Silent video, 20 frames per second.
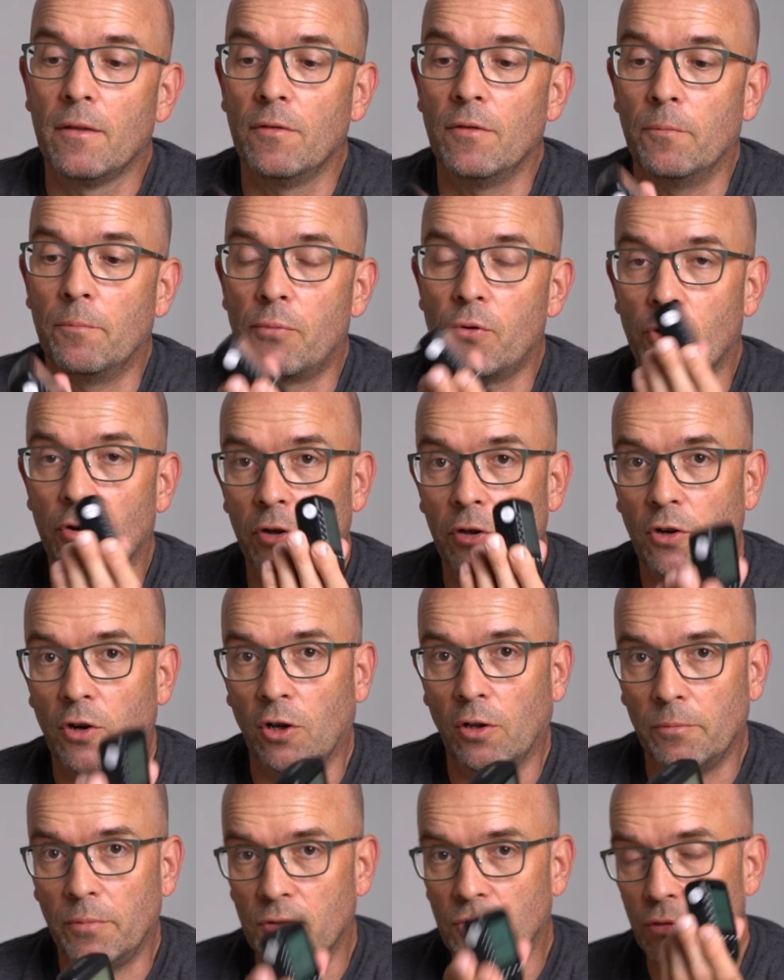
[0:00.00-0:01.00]
the
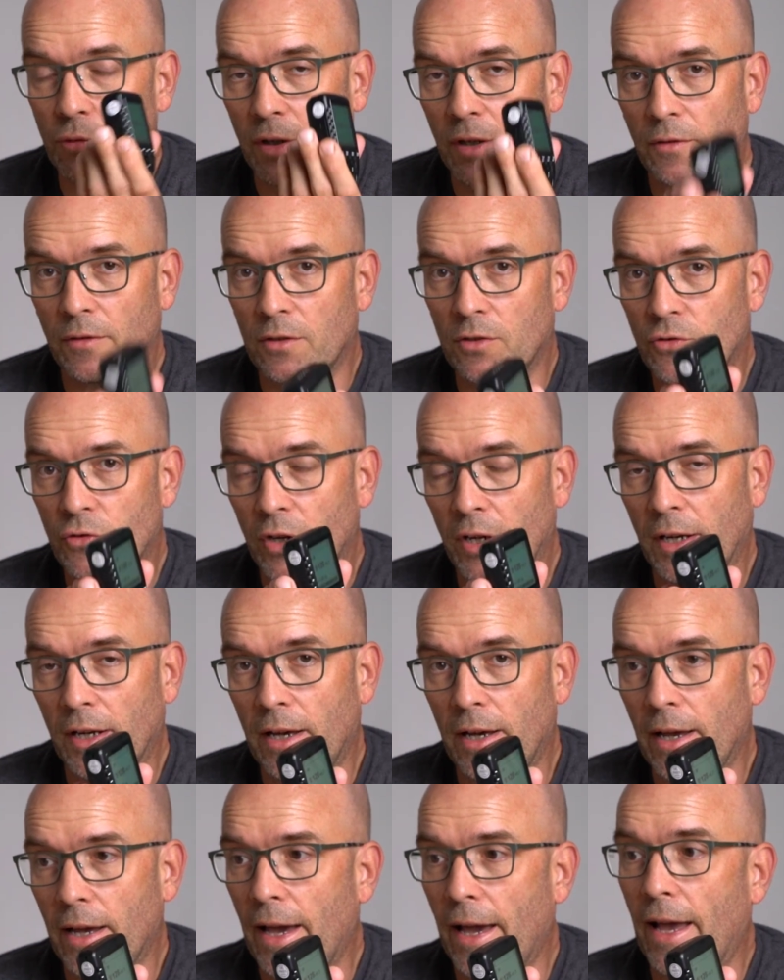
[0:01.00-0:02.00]
protocol between the
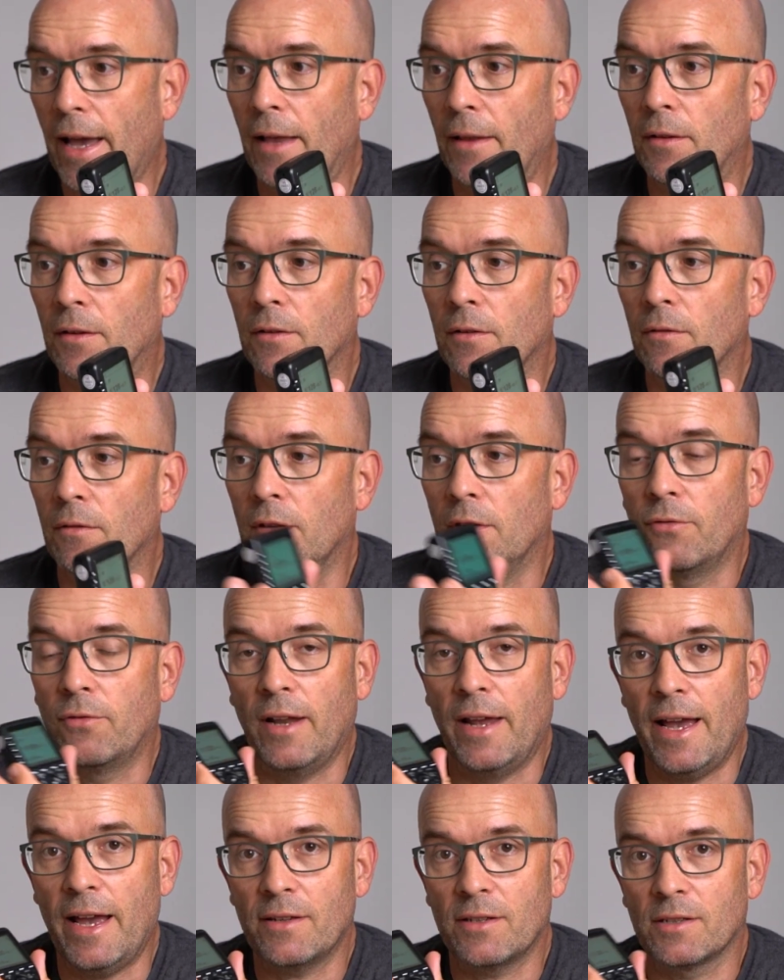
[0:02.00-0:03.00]
trigger and the
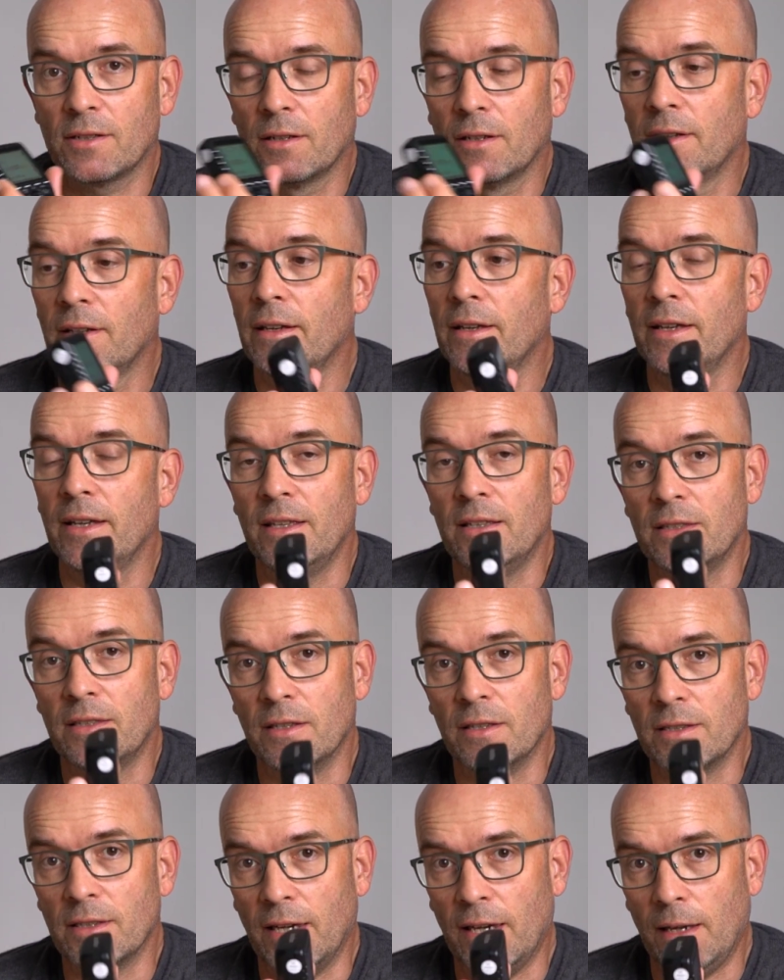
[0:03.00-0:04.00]
flash is
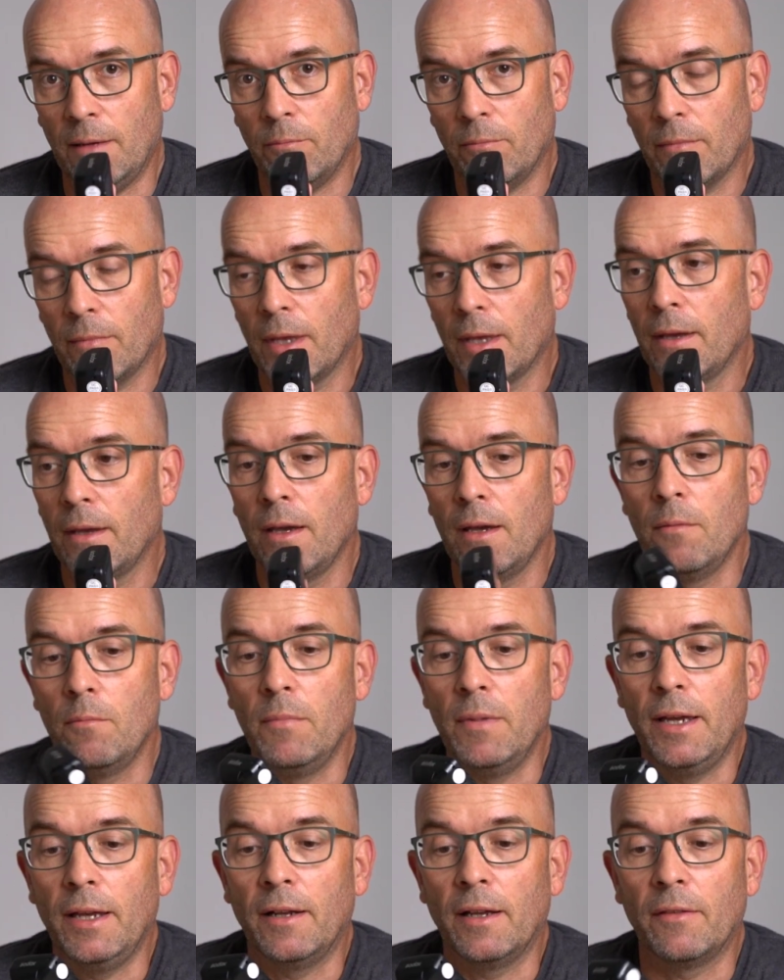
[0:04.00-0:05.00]
the same,
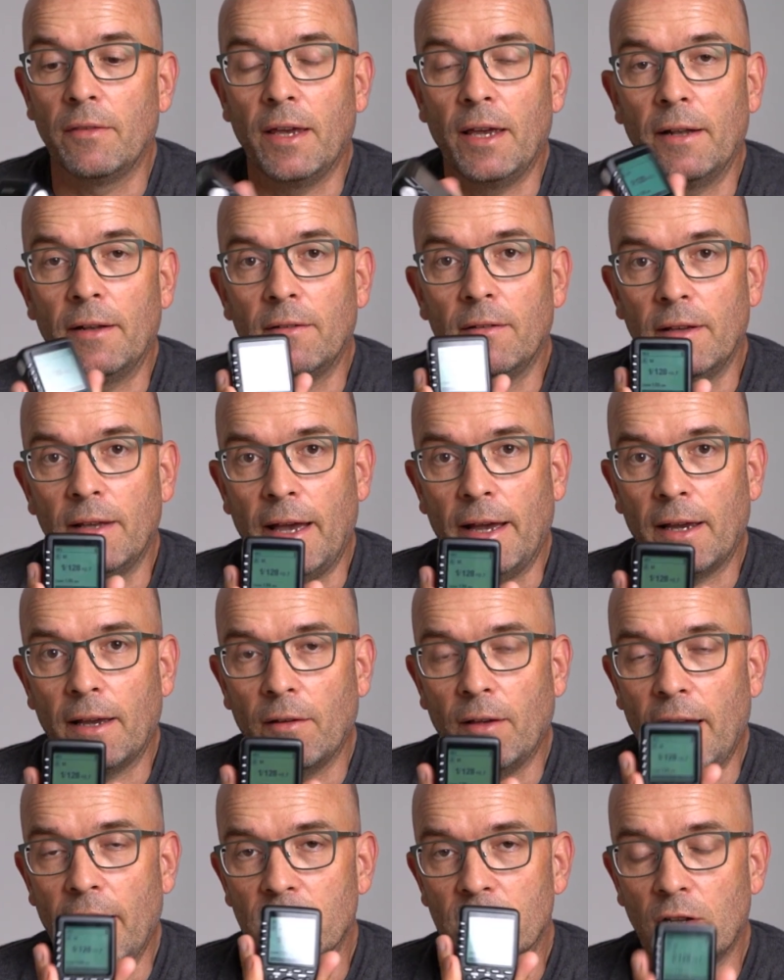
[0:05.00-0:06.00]
meaning that
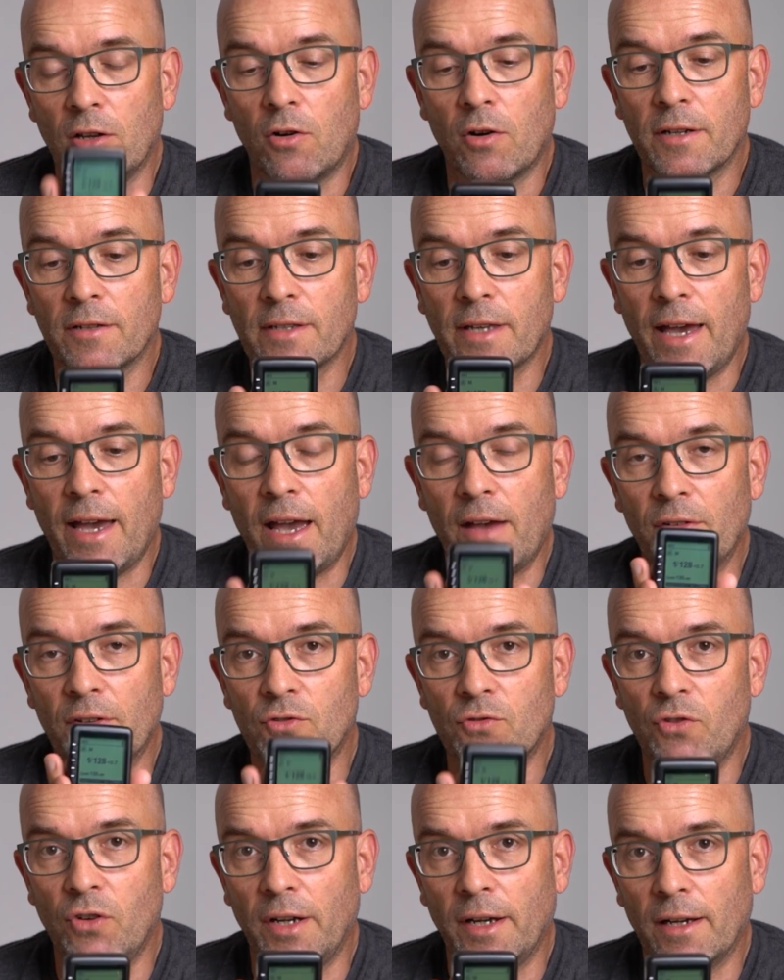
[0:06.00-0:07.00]
as long as I have a
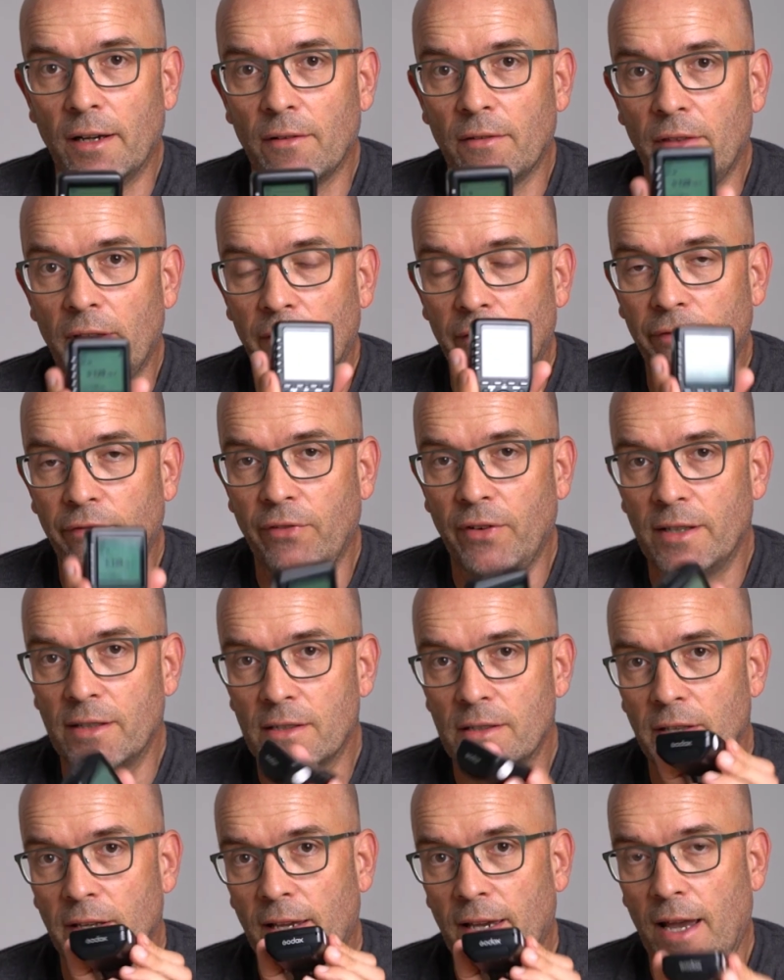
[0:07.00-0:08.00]
trigger that
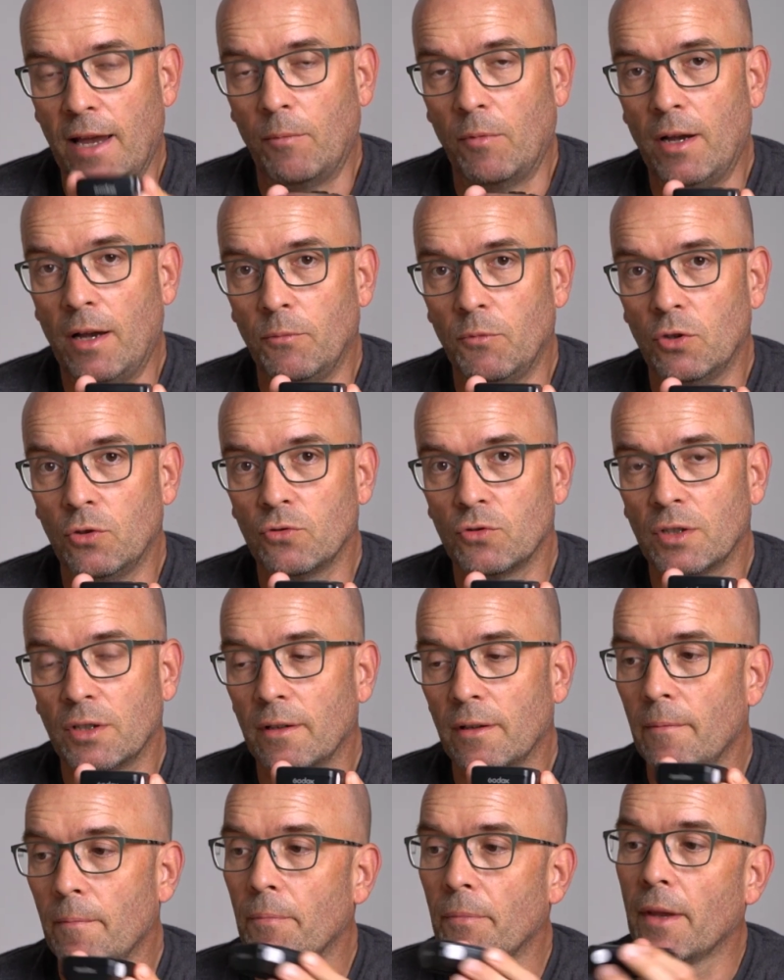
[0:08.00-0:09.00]
fits the camera I'm
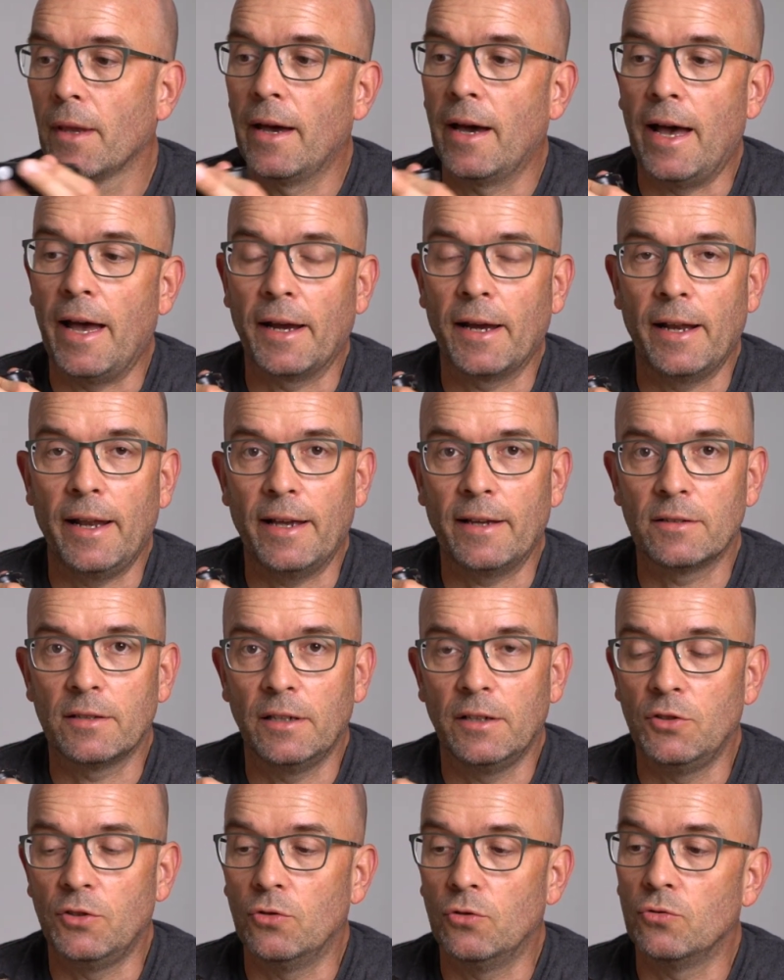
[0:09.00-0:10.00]
using, I can
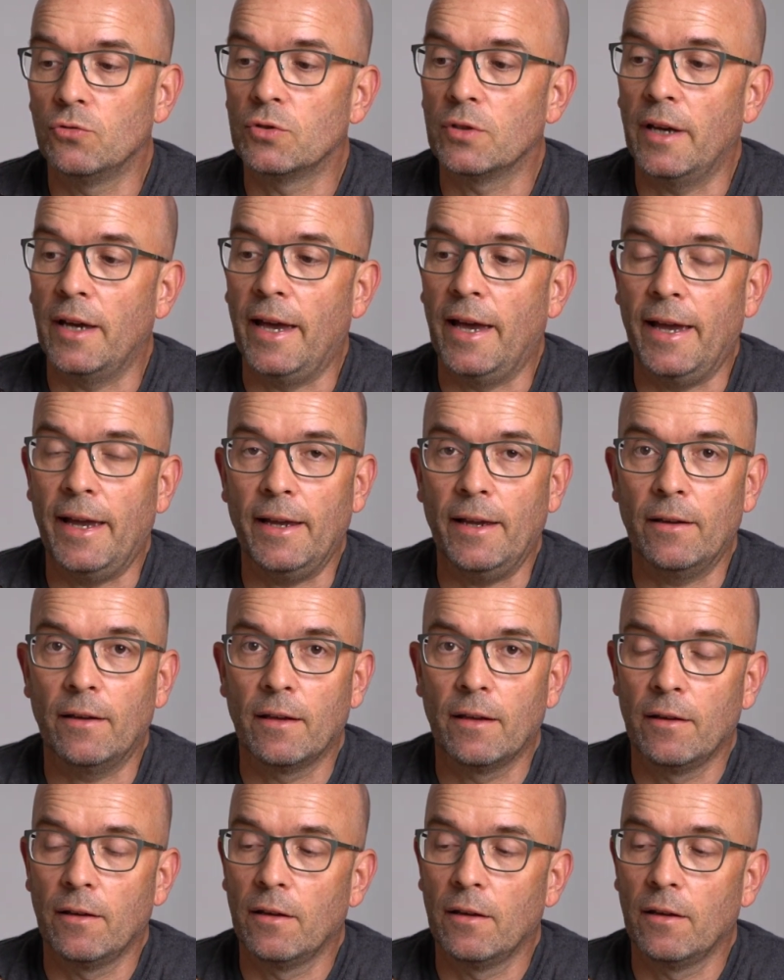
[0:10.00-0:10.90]
actually use a